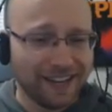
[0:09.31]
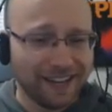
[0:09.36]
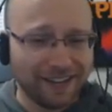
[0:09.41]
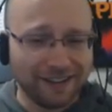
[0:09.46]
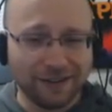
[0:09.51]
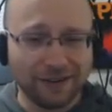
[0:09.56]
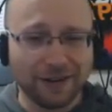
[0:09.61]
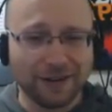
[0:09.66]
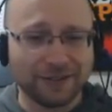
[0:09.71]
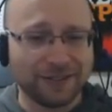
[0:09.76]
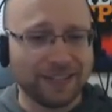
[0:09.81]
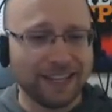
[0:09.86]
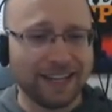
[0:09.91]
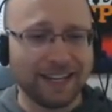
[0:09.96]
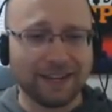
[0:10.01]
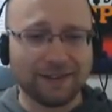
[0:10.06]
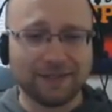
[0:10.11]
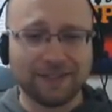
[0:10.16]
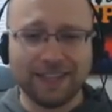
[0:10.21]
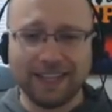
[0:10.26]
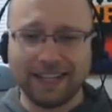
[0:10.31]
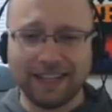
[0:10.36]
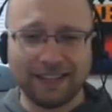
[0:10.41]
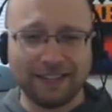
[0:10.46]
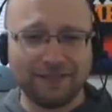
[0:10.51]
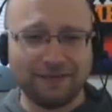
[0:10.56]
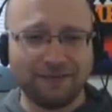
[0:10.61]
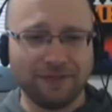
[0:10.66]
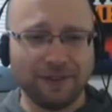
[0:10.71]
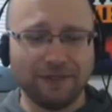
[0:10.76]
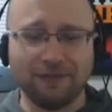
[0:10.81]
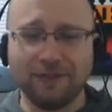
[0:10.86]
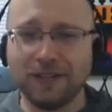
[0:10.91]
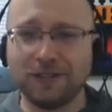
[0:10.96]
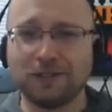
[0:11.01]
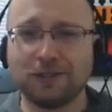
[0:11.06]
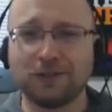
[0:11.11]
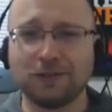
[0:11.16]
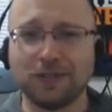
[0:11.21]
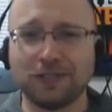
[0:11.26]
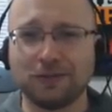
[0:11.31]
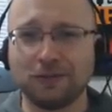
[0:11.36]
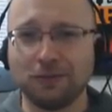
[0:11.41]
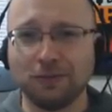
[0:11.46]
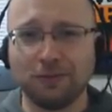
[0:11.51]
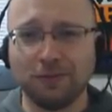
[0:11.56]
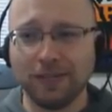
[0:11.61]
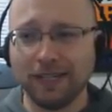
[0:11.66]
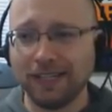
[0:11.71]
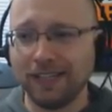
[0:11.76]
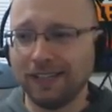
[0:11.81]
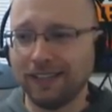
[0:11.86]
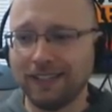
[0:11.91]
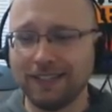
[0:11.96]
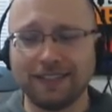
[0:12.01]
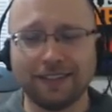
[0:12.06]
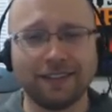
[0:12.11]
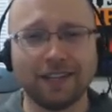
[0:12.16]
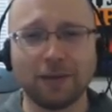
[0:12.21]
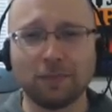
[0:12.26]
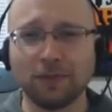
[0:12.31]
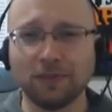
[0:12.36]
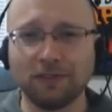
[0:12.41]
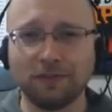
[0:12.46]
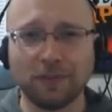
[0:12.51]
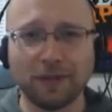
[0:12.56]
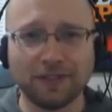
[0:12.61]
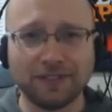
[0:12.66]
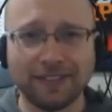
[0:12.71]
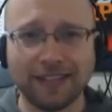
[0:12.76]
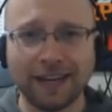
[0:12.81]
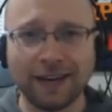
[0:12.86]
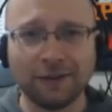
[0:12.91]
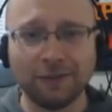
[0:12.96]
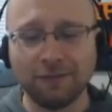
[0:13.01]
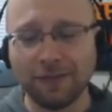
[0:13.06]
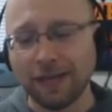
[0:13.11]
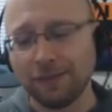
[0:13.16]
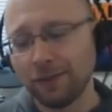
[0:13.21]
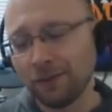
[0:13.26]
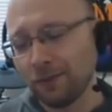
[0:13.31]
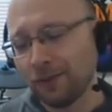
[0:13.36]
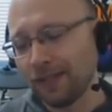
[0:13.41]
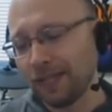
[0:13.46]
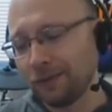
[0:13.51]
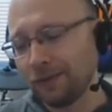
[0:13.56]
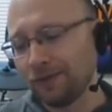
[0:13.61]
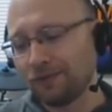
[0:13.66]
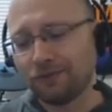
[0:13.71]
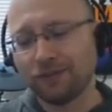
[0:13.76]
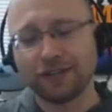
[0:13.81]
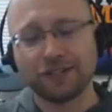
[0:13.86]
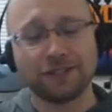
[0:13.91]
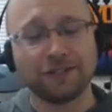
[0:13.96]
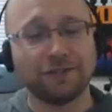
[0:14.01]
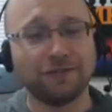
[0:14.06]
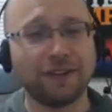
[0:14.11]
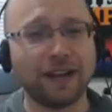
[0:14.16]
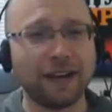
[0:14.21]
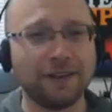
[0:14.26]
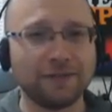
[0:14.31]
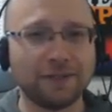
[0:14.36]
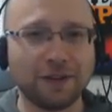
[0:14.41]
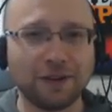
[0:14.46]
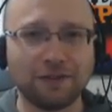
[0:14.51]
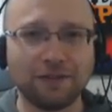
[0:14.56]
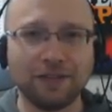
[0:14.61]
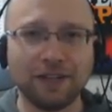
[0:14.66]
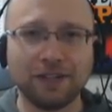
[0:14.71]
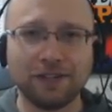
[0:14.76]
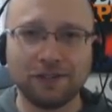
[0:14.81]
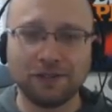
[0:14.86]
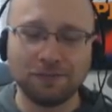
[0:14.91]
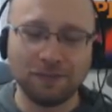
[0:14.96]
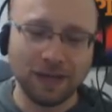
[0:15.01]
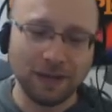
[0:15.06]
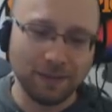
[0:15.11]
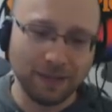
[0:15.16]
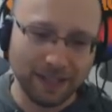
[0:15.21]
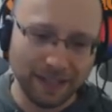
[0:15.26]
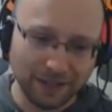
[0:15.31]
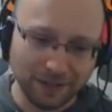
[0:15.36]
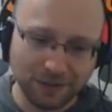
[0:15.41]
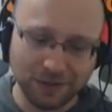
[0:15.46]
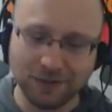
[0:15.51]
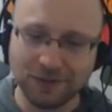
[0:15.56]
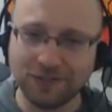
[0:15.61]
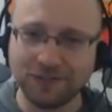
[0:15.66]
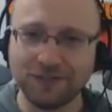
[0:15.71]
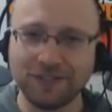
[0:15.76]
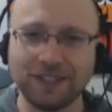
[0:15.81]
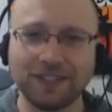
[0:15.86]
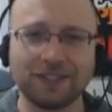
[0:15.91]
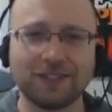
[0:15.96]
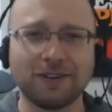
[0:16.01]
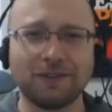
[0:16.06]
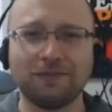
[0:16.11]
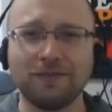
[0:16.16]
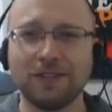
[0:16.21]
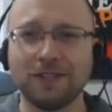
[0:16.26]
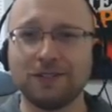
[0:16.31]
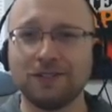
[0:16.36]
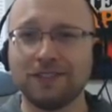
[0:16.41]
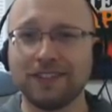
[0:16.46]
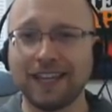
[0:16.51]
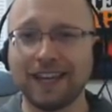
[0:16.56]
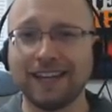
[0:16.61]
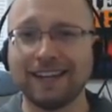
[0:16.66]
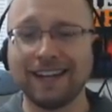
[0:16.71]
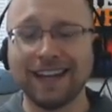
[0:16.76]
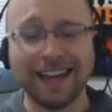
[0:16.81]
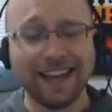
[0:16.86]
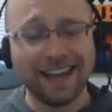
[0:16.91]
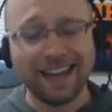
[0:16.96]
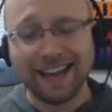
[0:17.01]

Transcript: I don't know what I was thinking. I was thinking the featured crystal would be at least a couple of months out. Maybe when they refresh the 5-star feature, maybe they introduce the 6-star feature then.